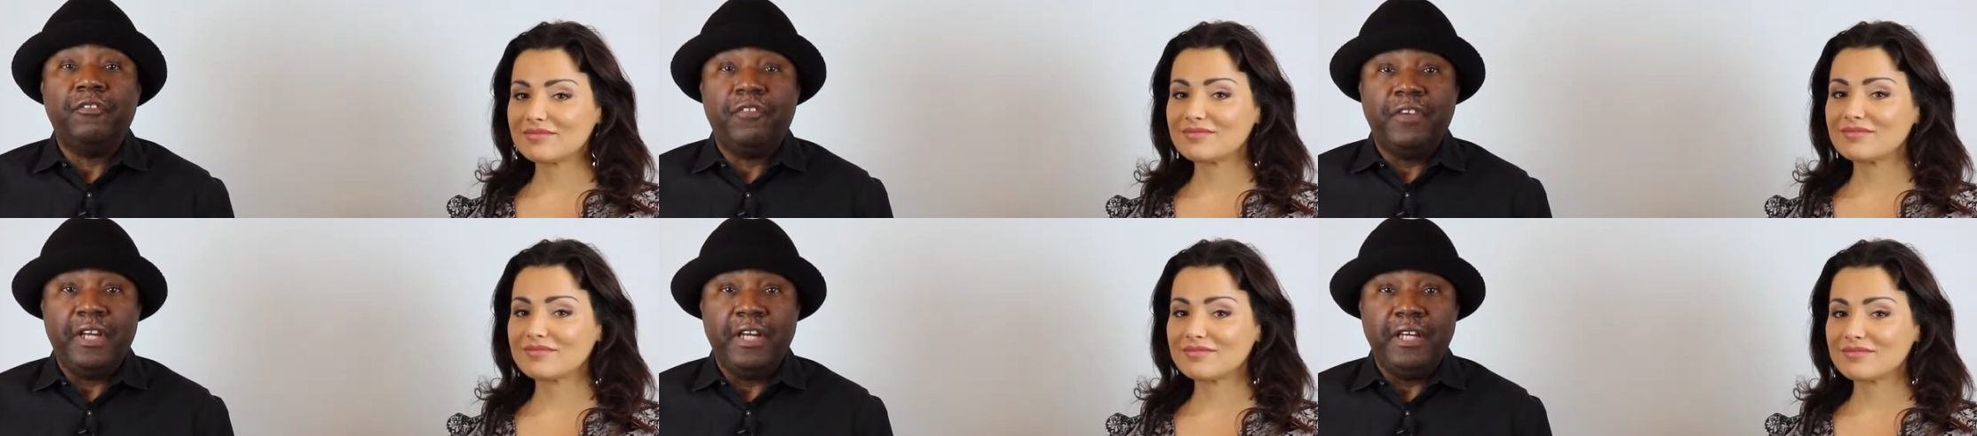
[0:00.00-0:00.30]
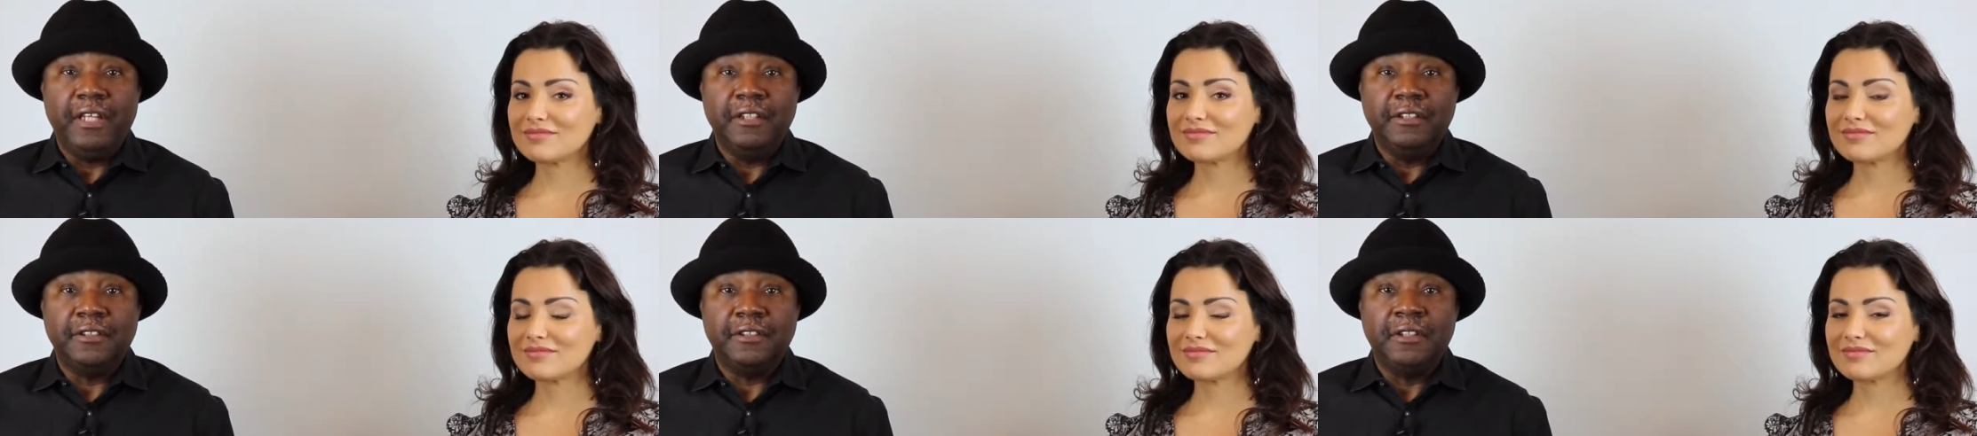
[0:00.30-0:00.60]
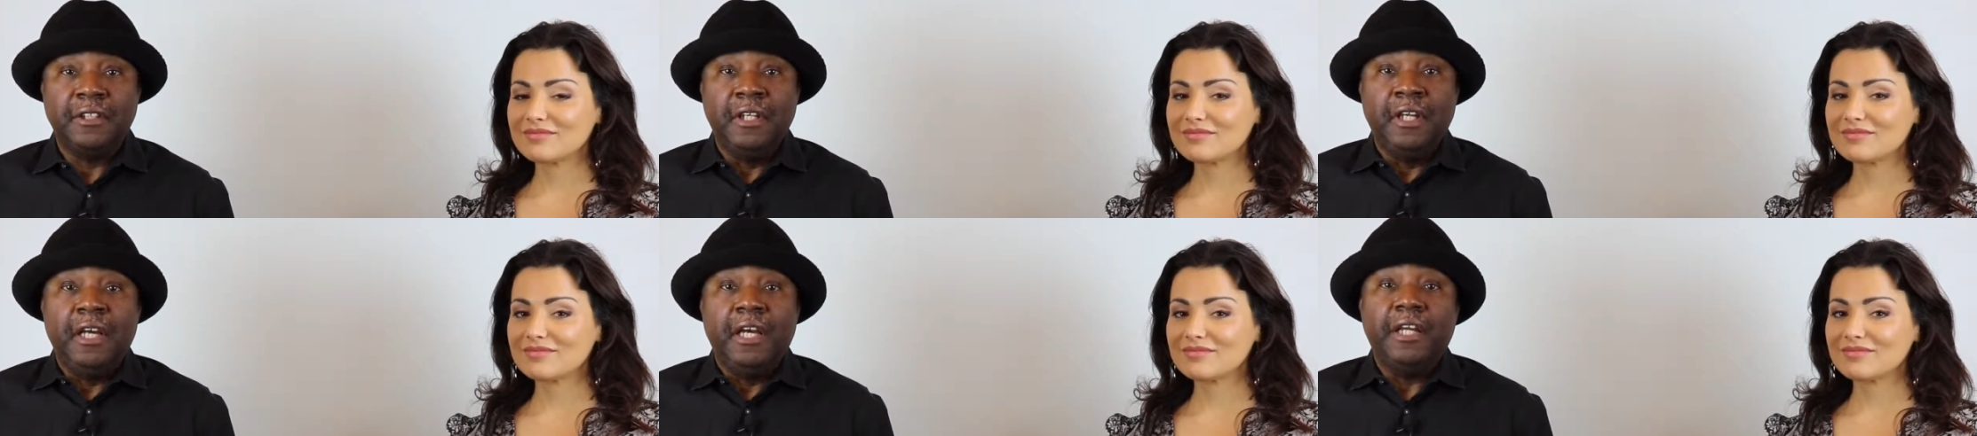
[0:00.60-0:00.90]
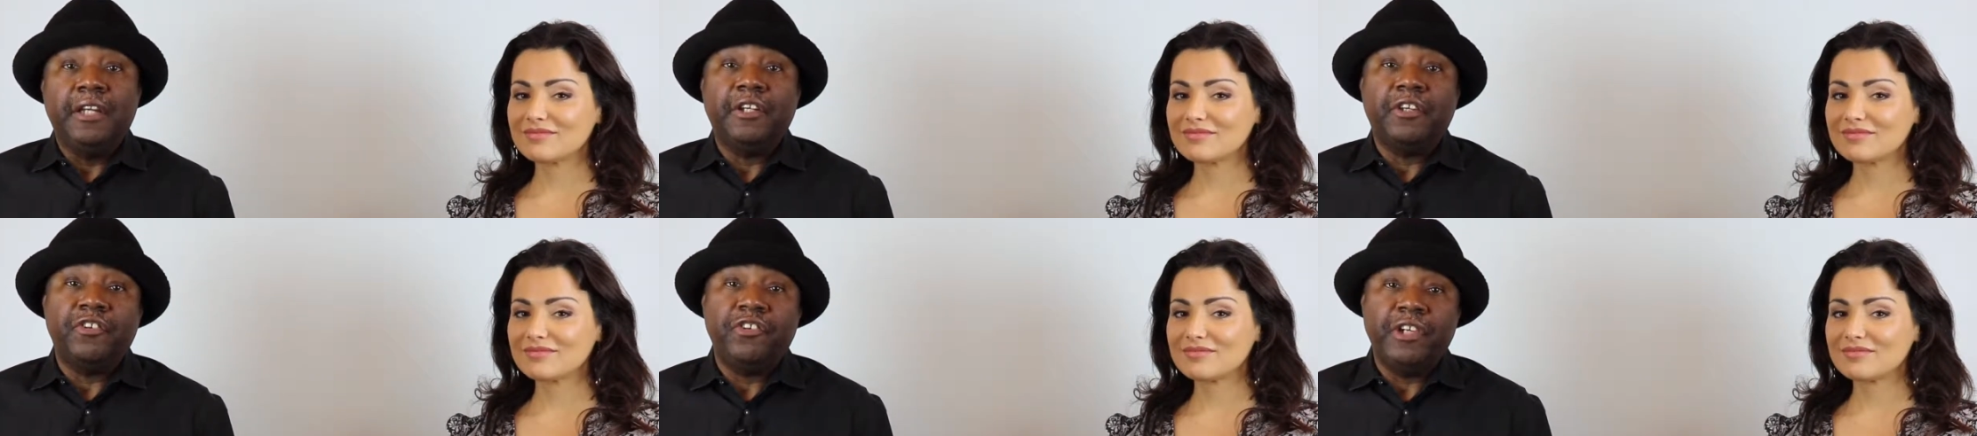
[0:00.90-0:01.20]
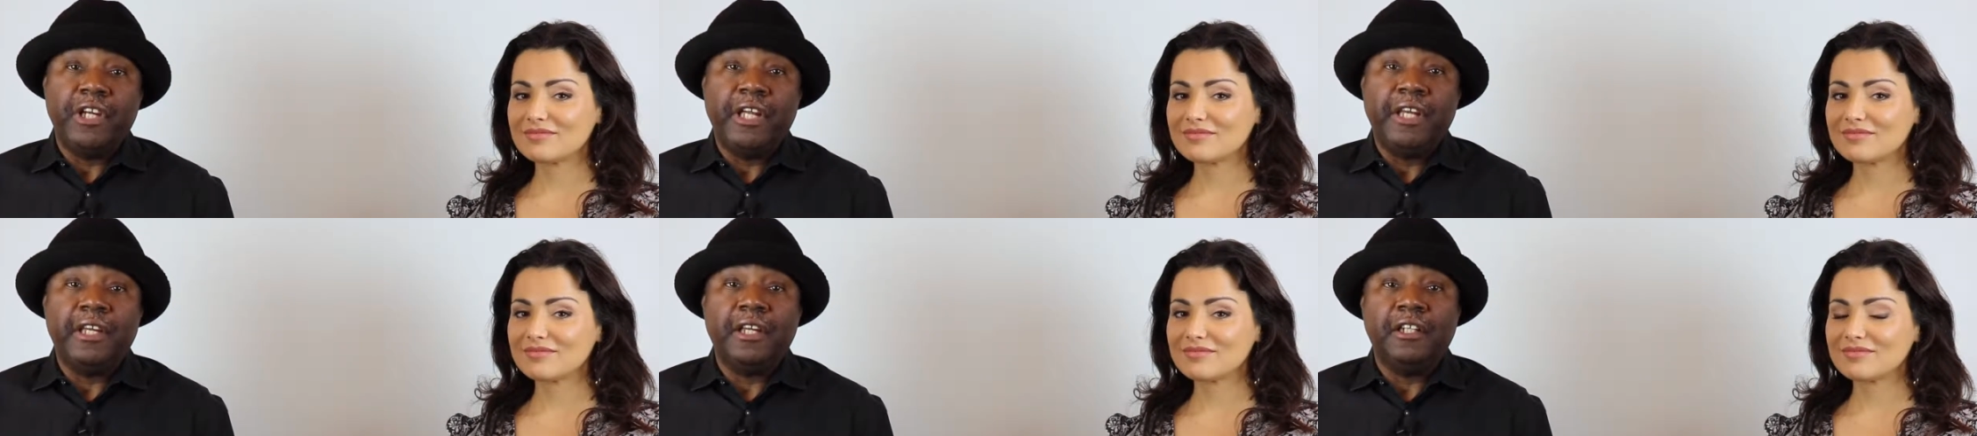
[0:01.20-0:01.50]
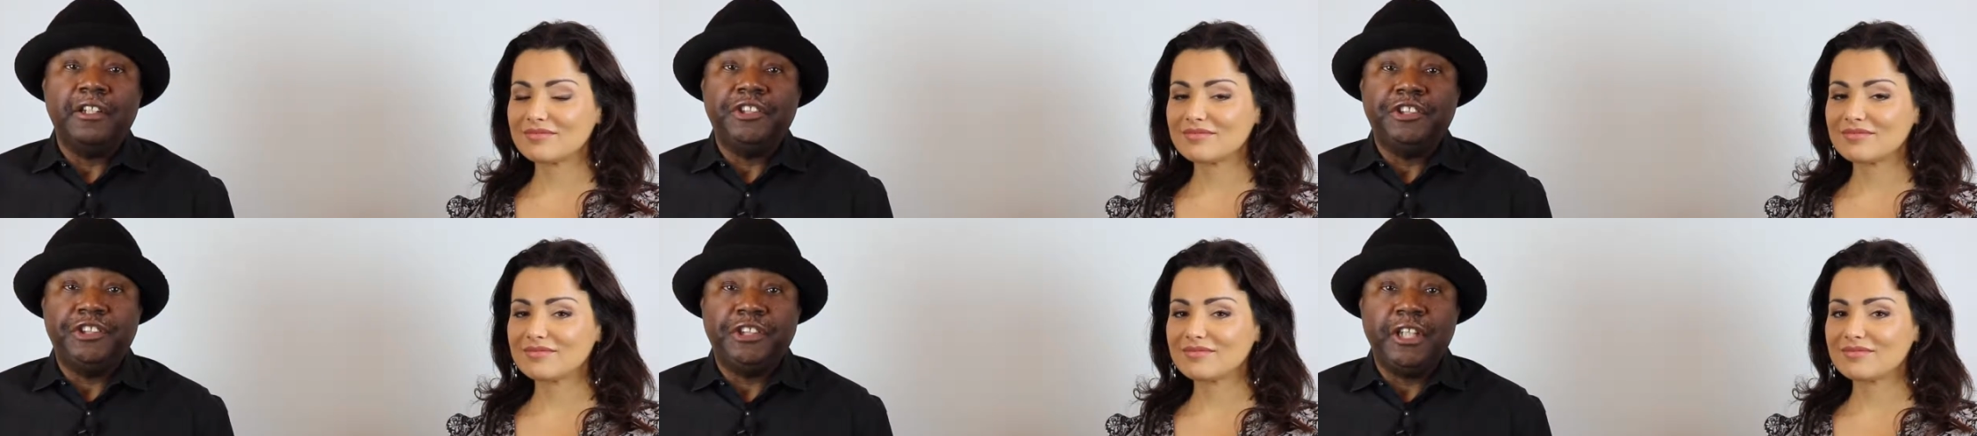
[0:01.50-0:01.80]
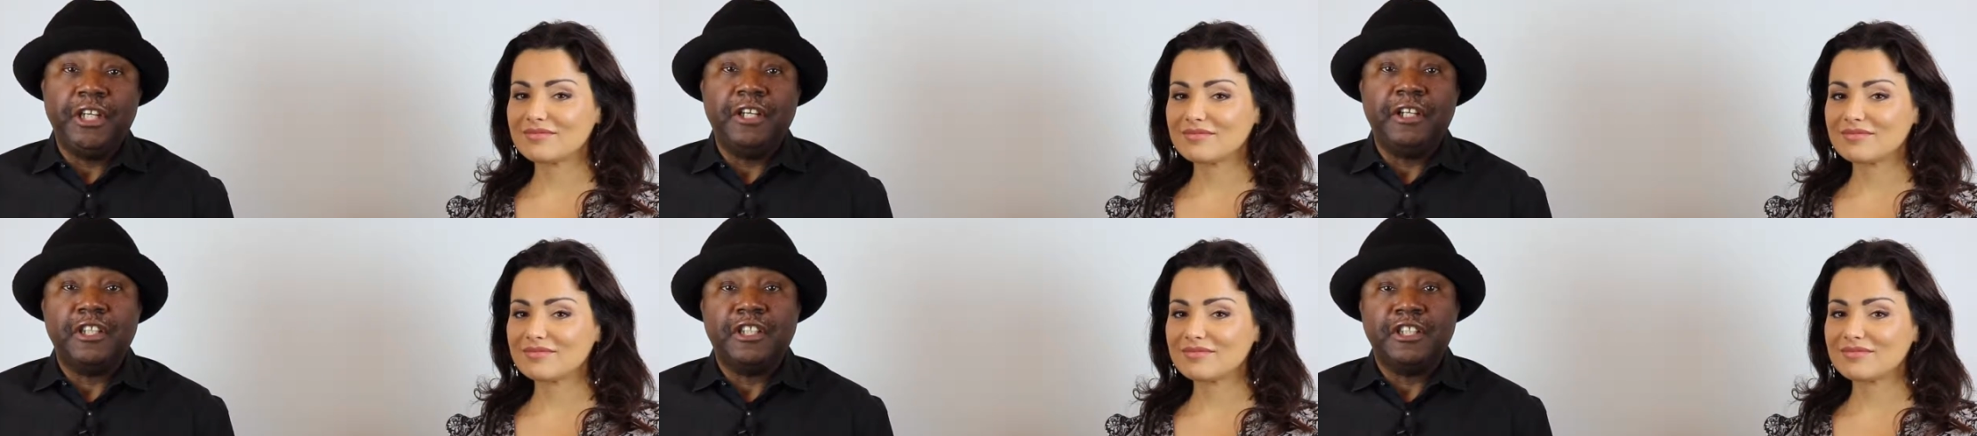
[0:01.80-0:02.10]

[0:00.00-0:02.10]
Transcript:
Speaker 1: fans, and creating a shared